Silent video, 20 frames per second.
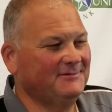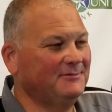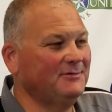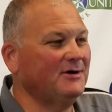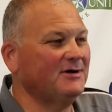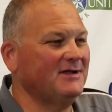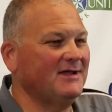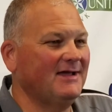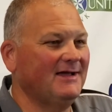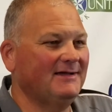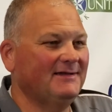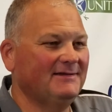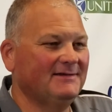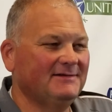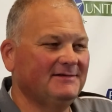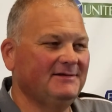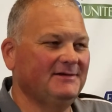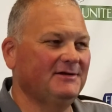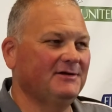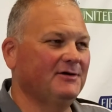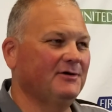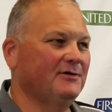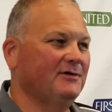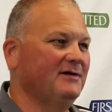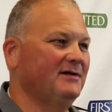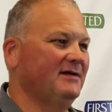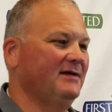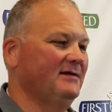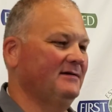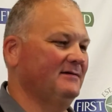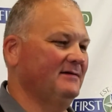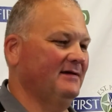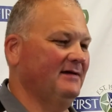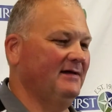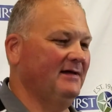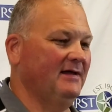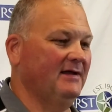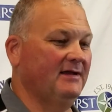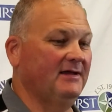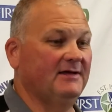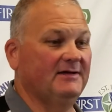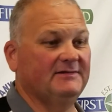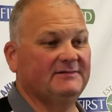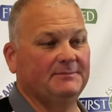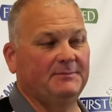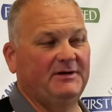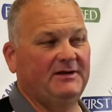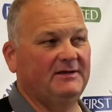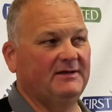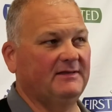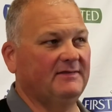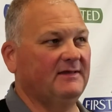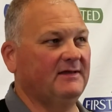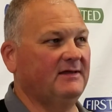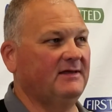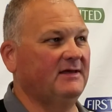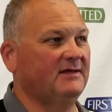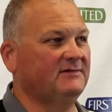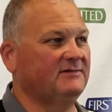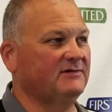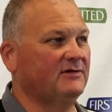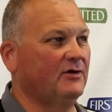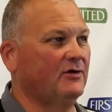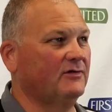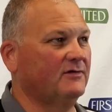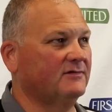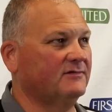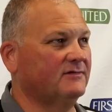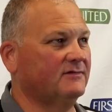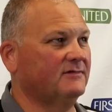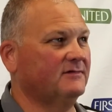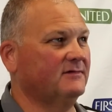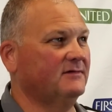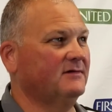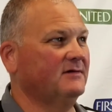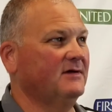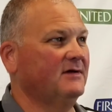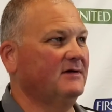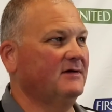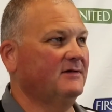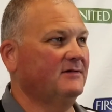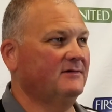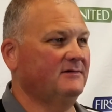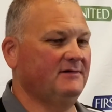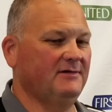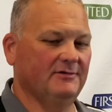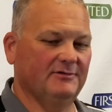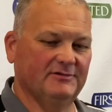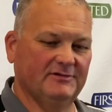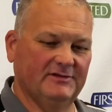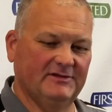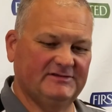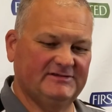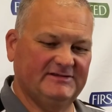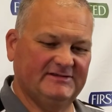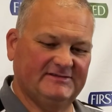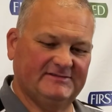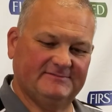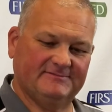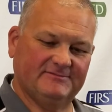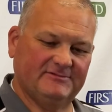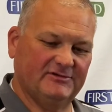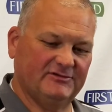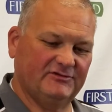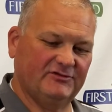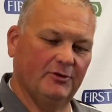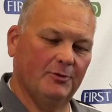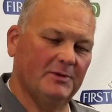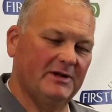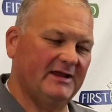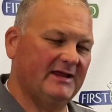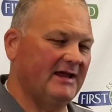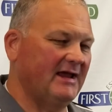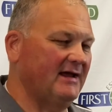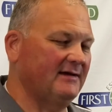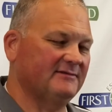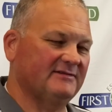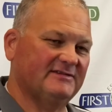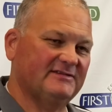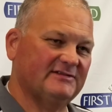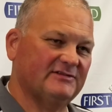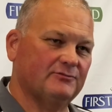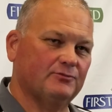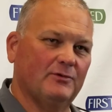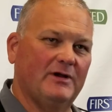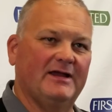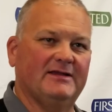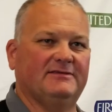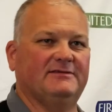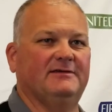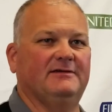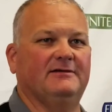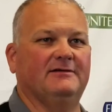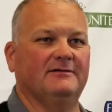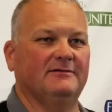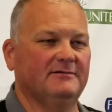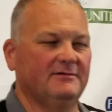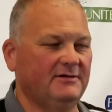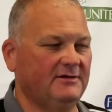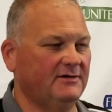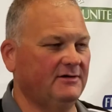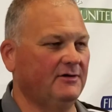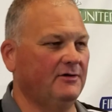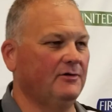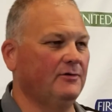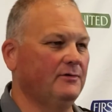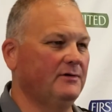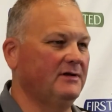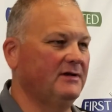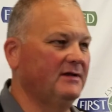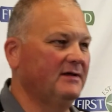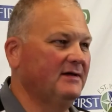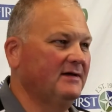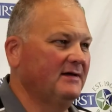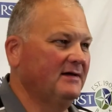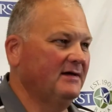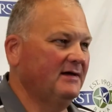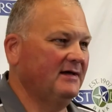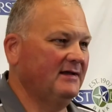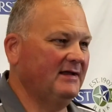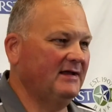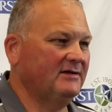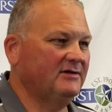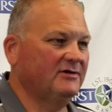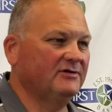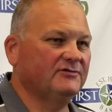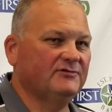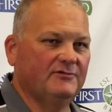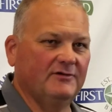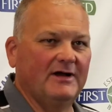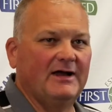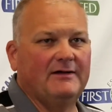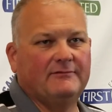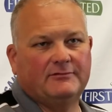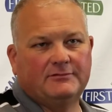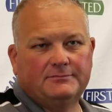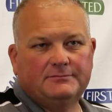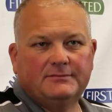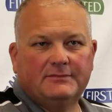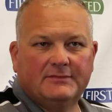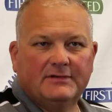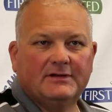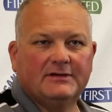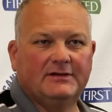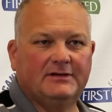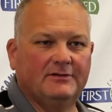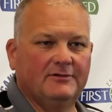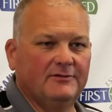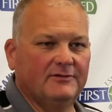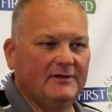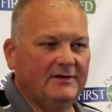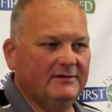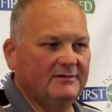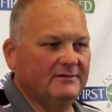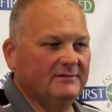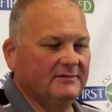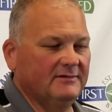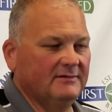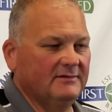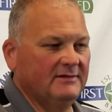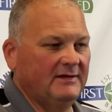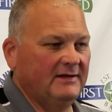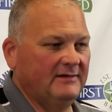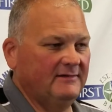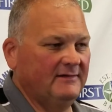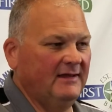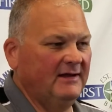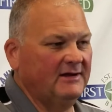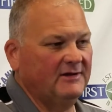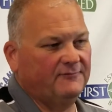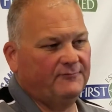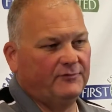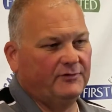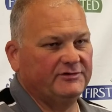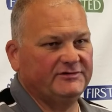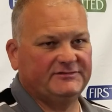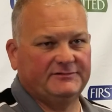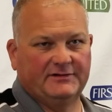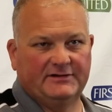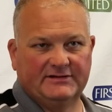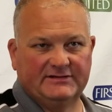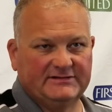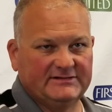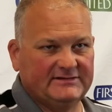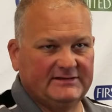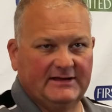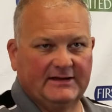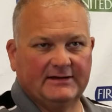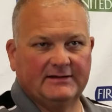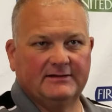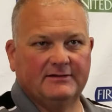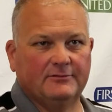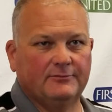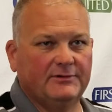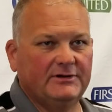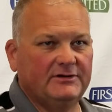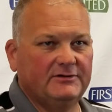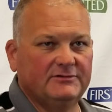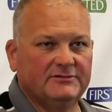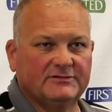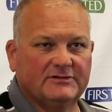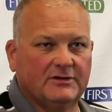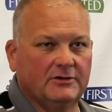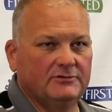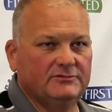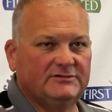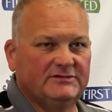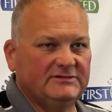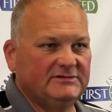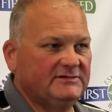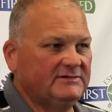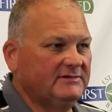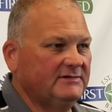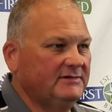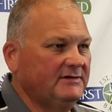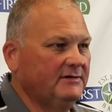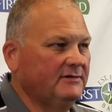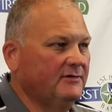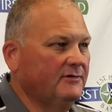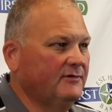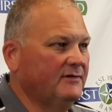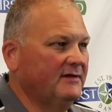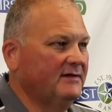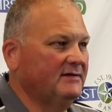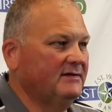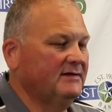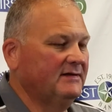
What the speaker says: Well, yeah, you know, it is. I mean, the kids know that, you know, it's just there's so many games just right there, you know, and that does drive them. You know, they get frustrated just like, you know, we do as coaches, you know, that